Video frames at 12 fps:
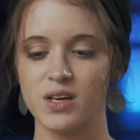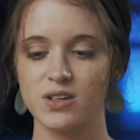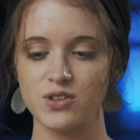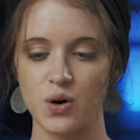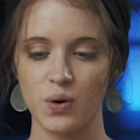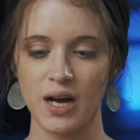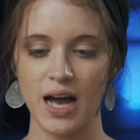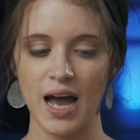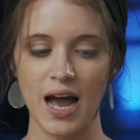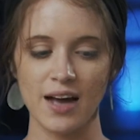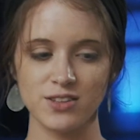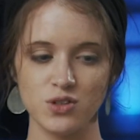So
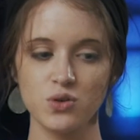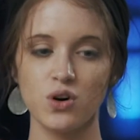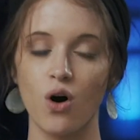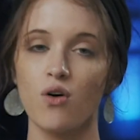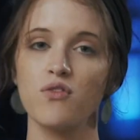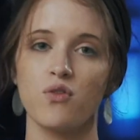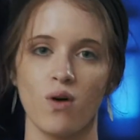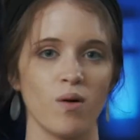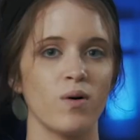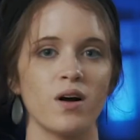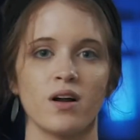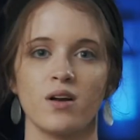as you go
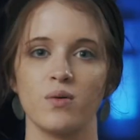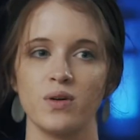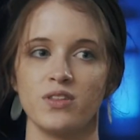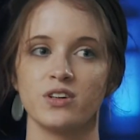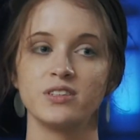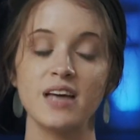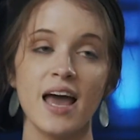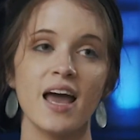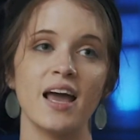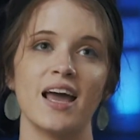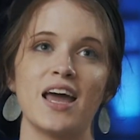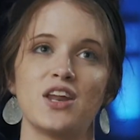forward with your
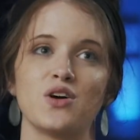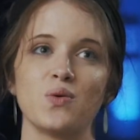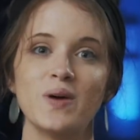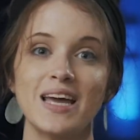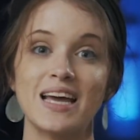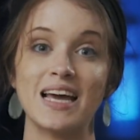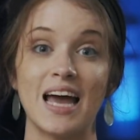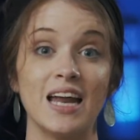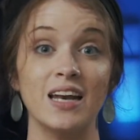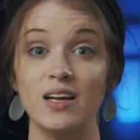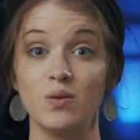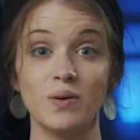day and your week
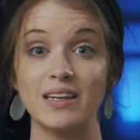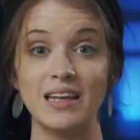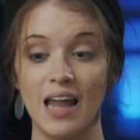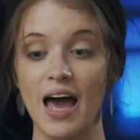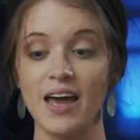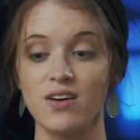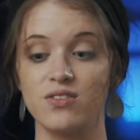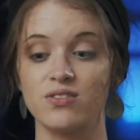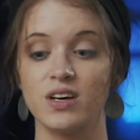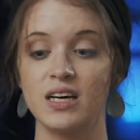and with life,